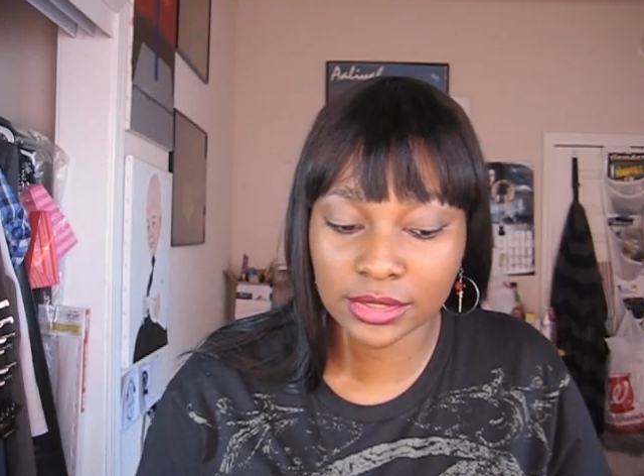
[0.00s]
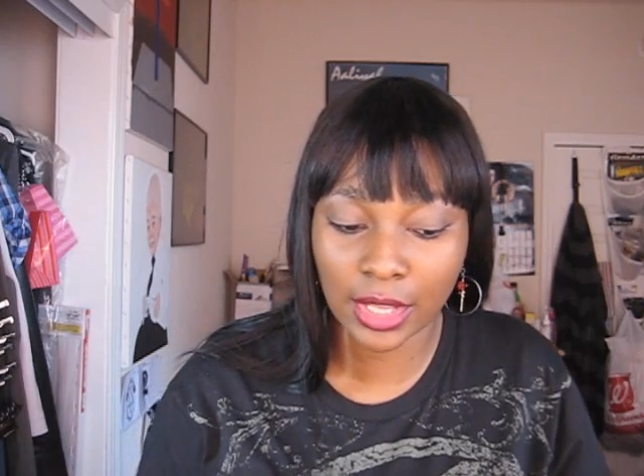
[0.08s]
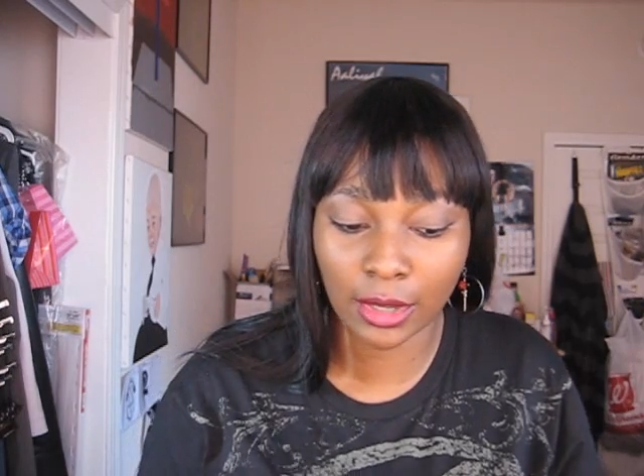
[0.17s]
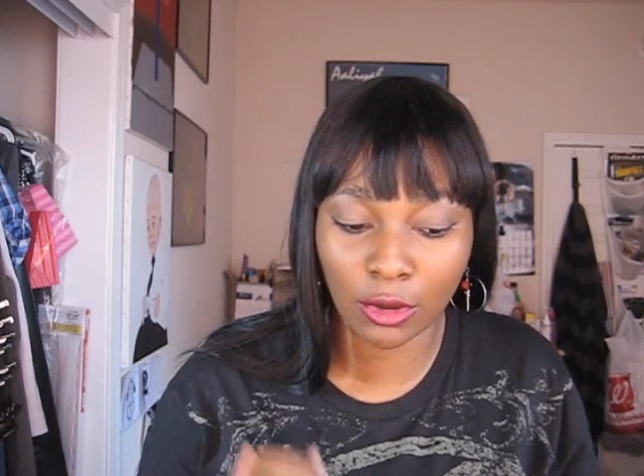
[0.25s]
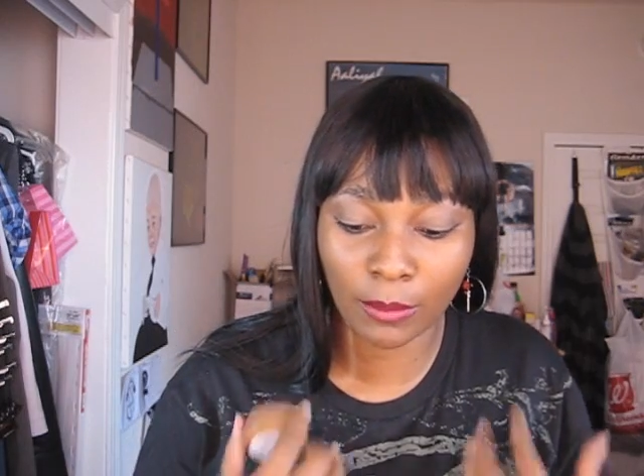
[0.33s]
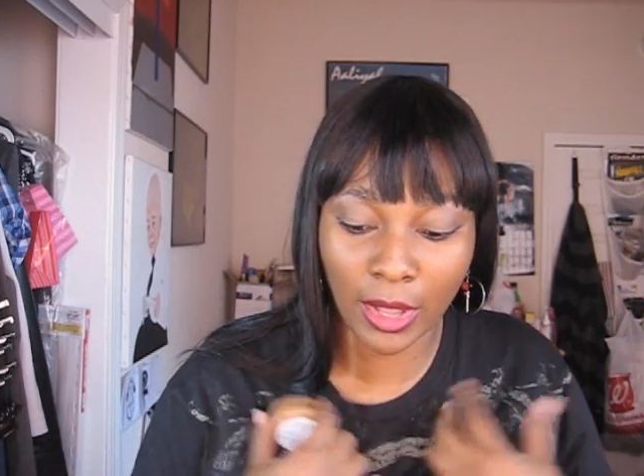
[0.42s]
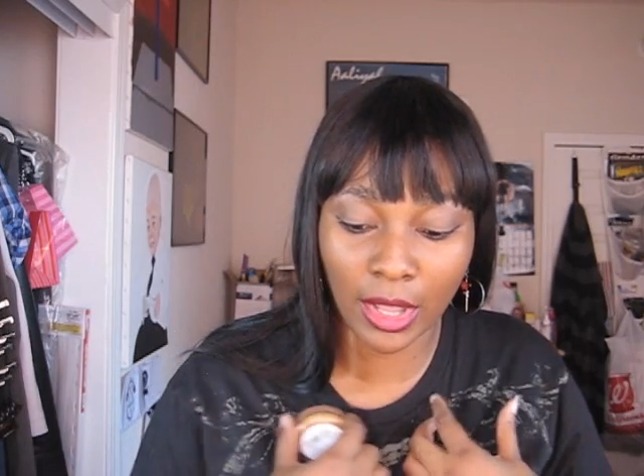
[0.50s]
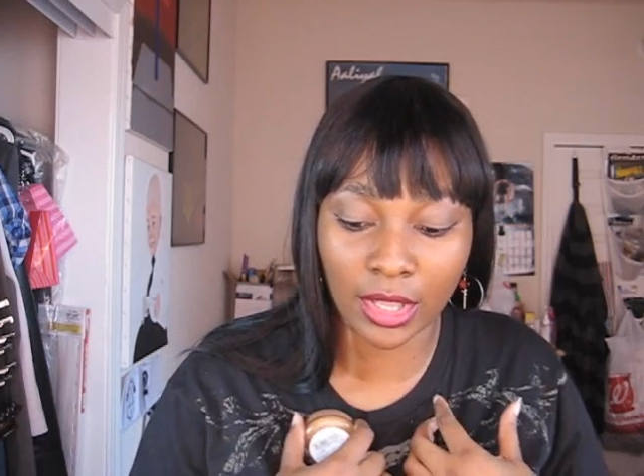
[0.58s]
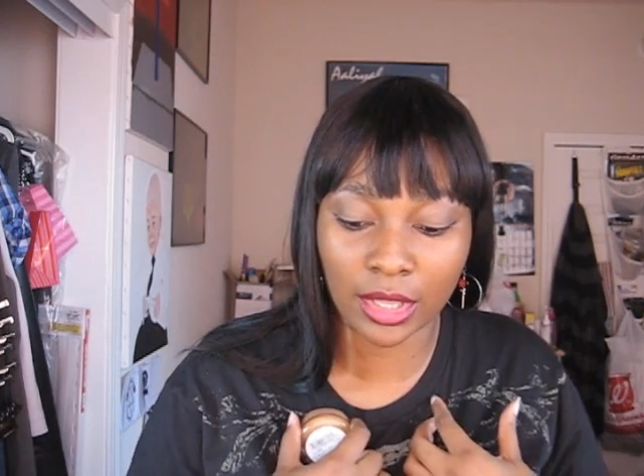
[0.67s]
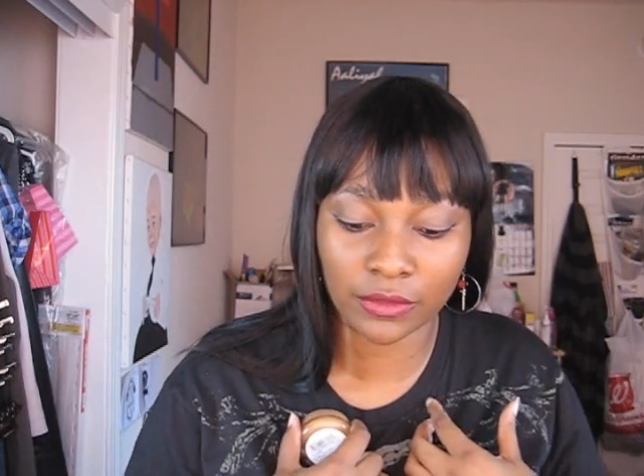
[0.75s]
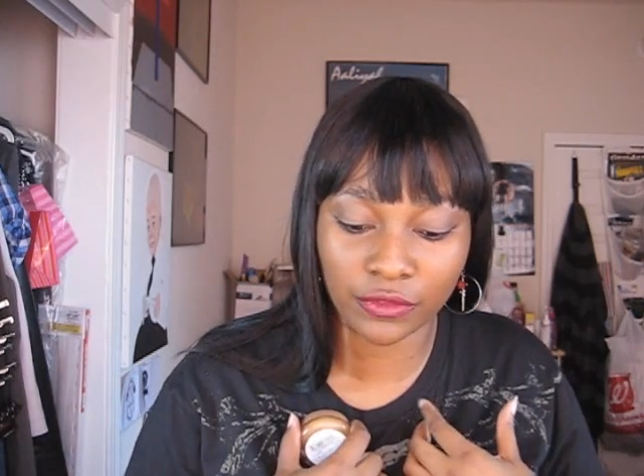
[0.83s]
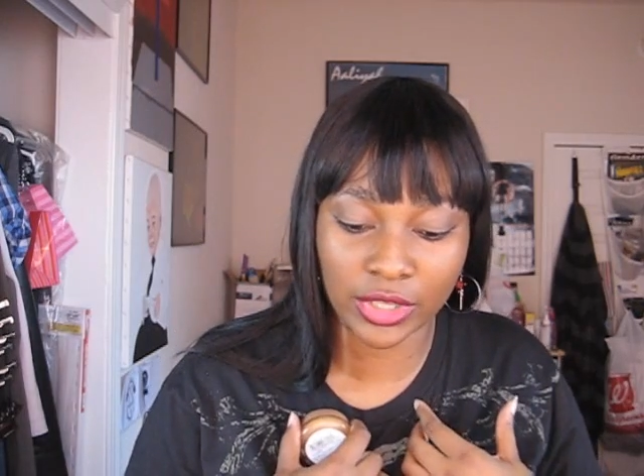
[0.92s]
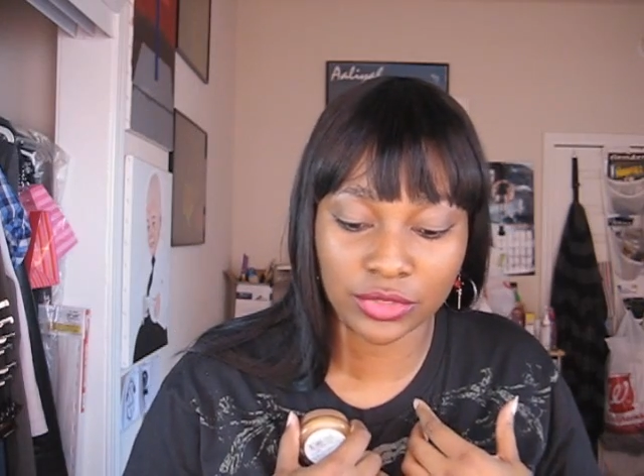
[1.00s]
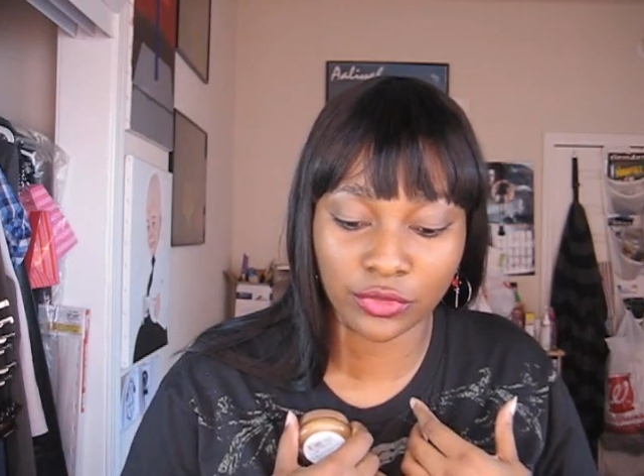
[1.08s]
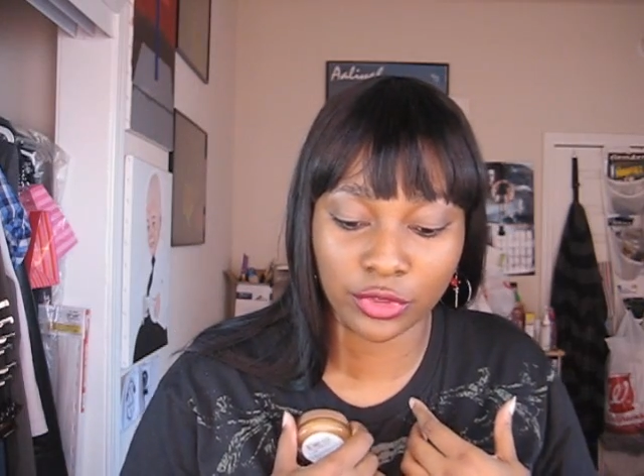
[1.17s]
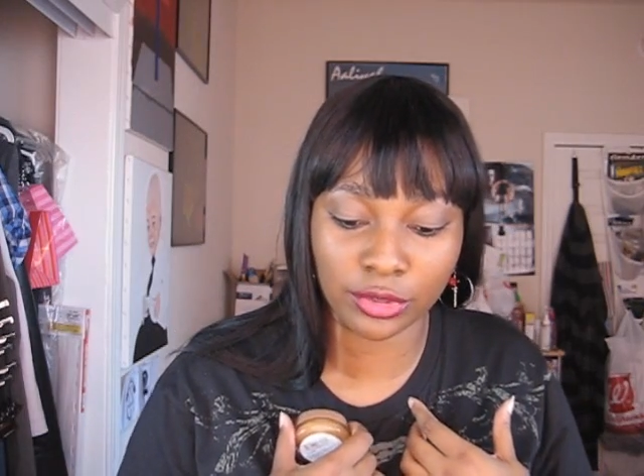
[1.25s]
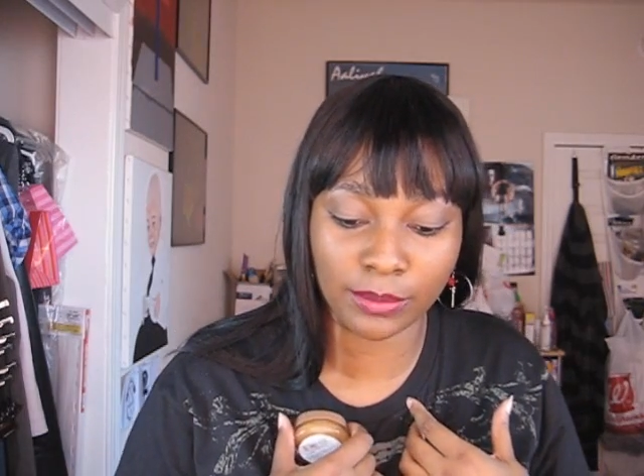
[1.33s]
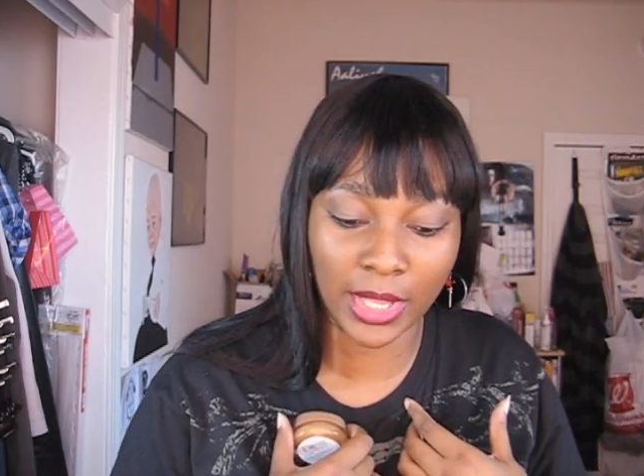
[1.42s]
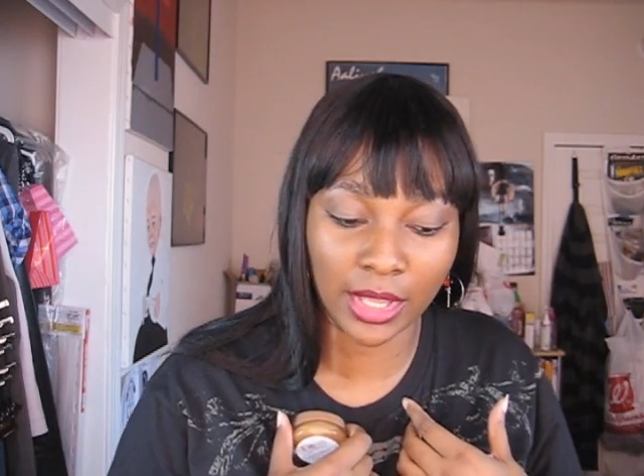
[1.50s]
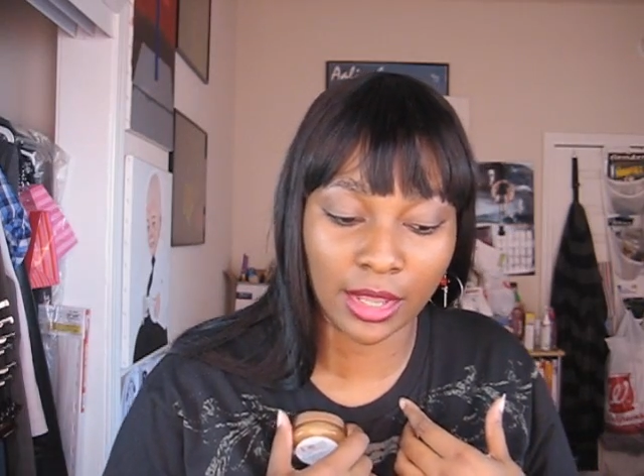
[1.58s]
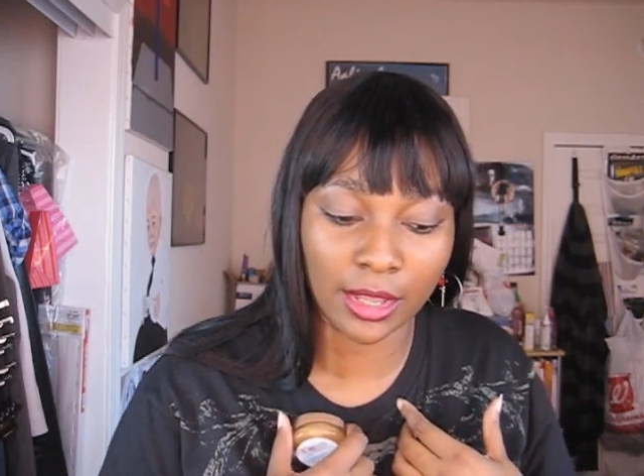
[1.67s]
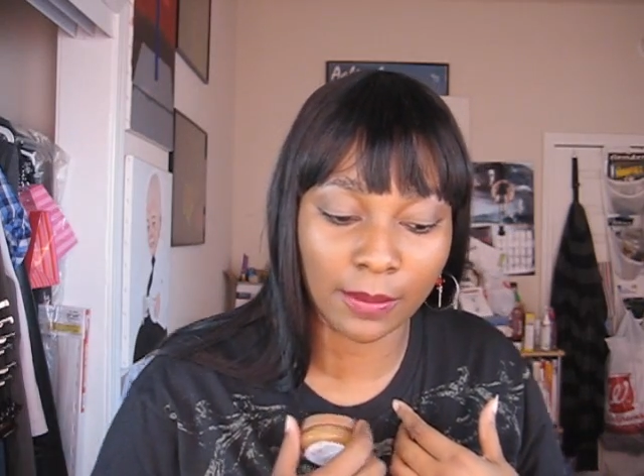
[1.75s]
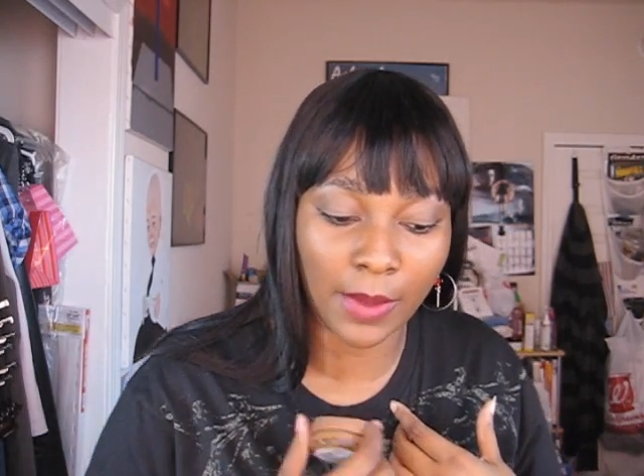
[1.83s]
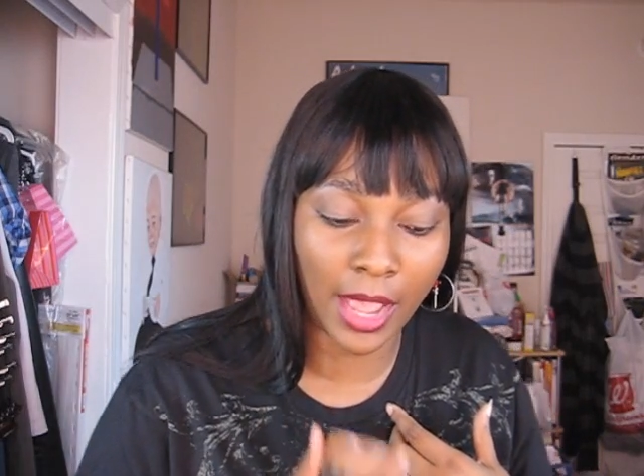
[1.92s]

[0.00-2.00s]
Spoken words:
like on my face for makeup,